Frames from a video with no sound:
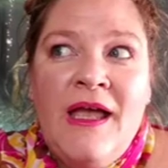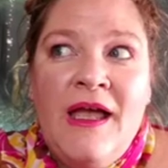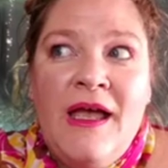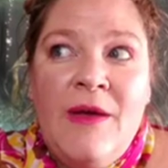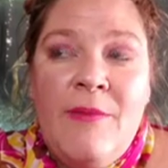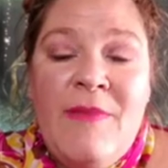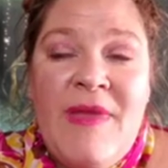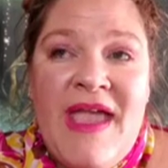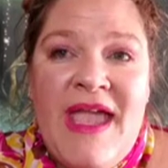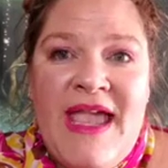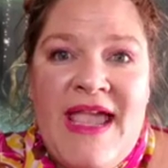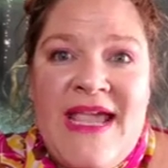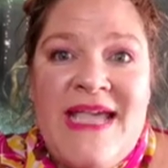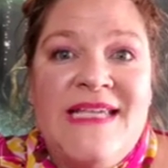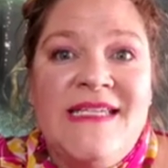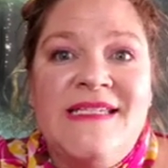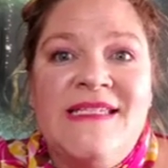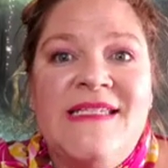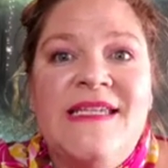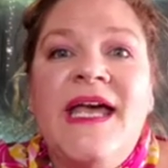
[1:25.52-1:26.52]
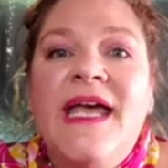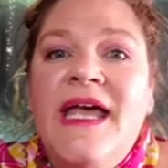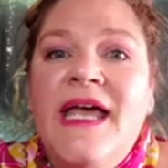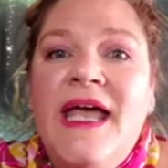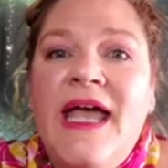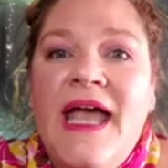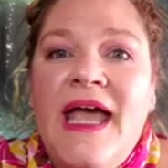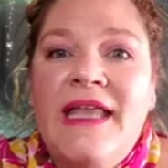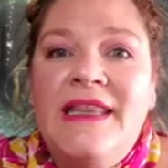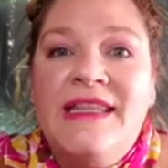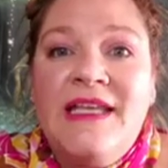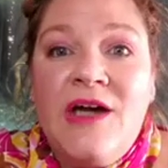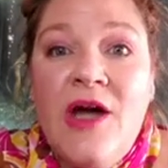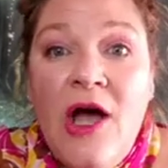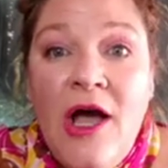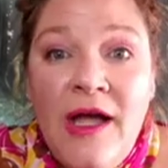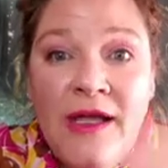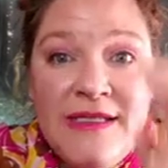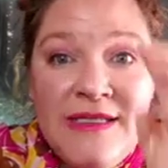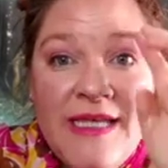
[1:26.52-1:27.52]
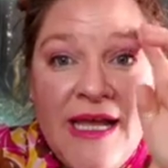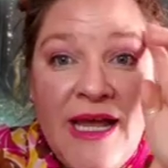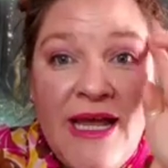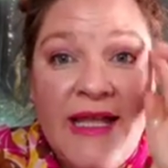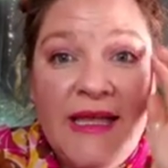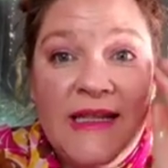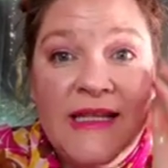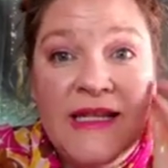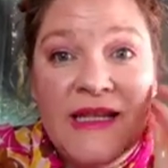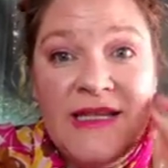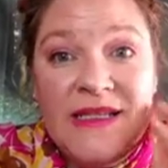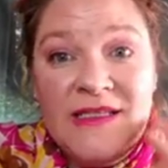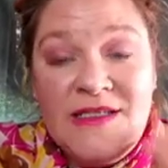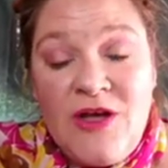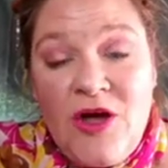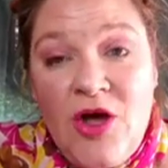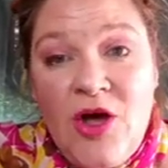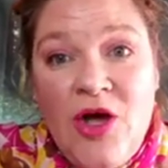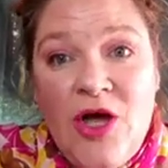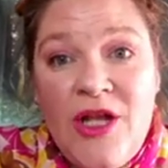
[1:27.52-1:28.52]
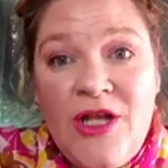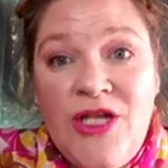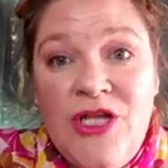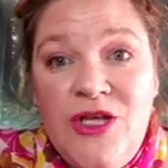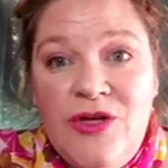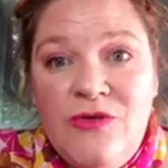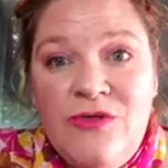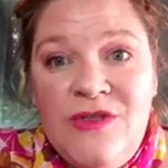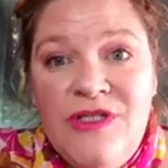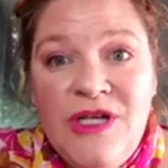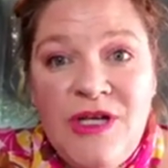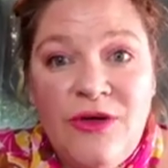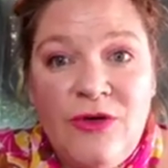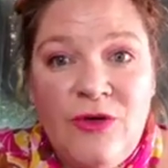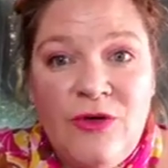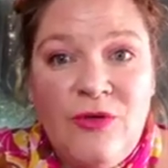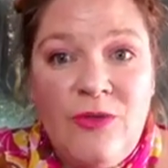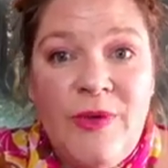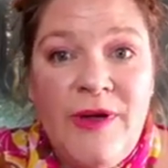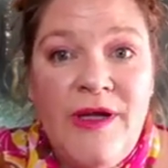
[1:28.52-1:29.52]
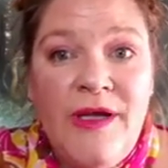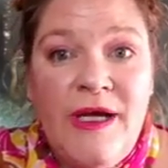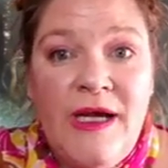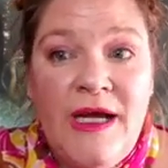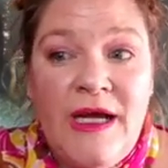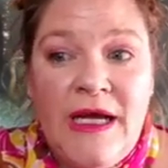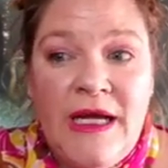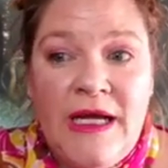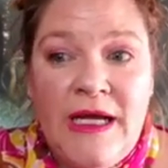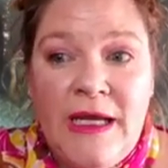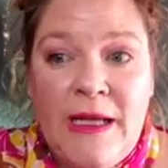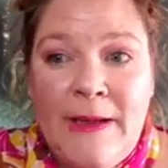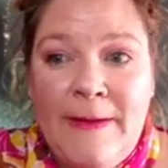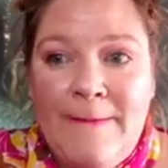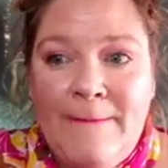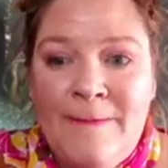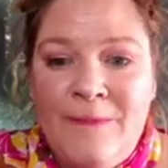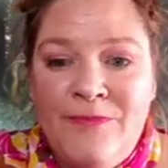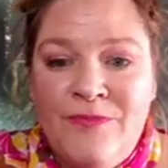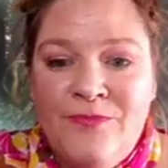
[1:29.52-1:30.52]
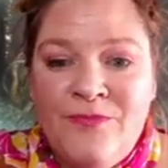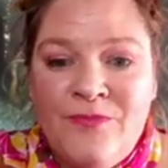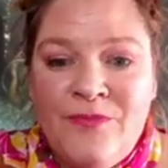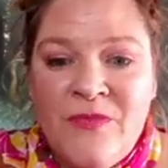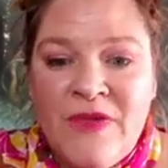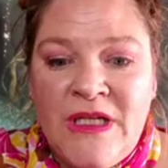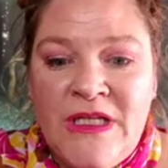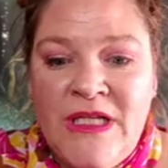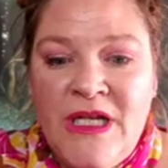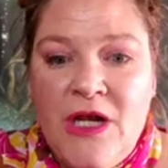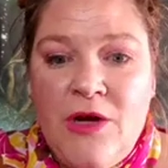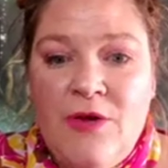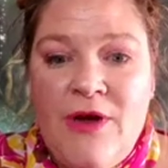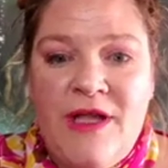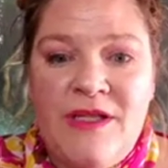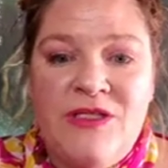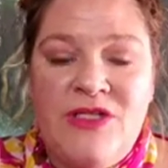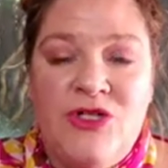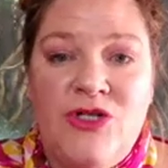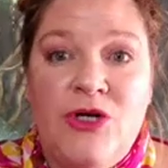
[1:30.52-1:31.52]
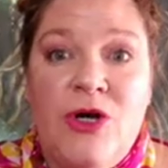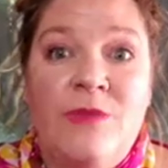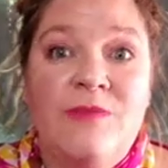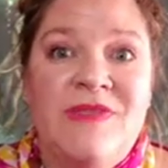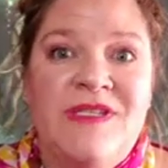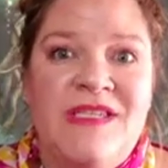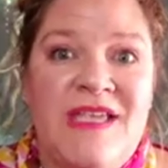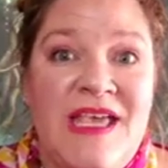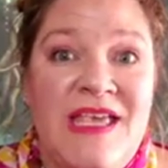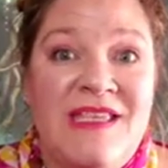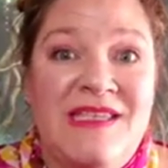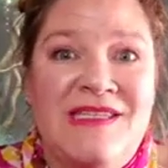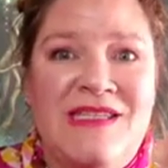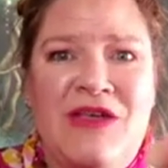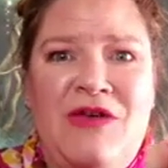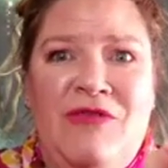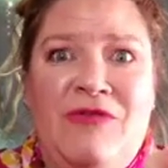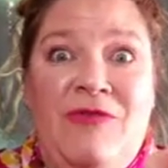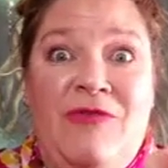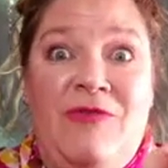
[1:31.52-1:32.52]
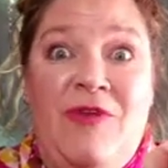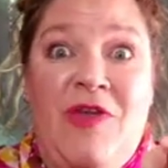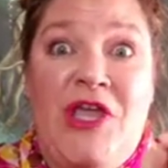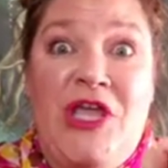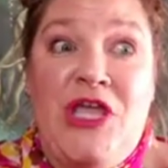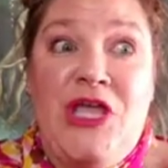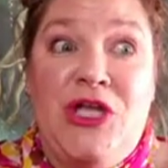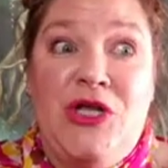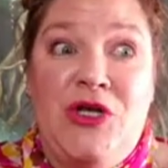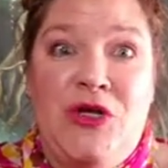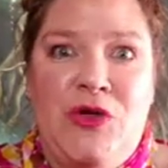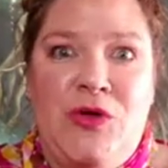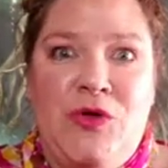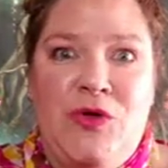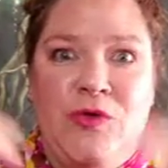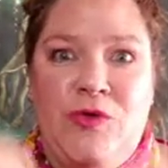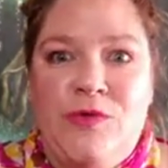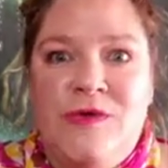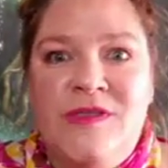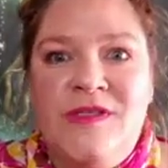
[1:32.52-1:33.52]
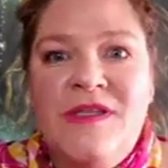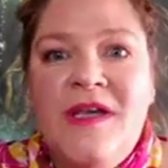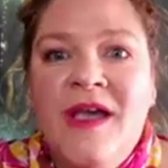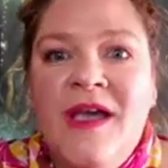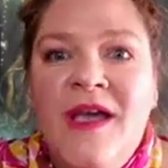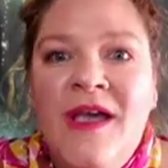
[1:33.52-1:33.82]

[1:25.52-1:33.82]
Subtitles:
amazed at the content that is on YouTube. You know, as Trump says, fake news.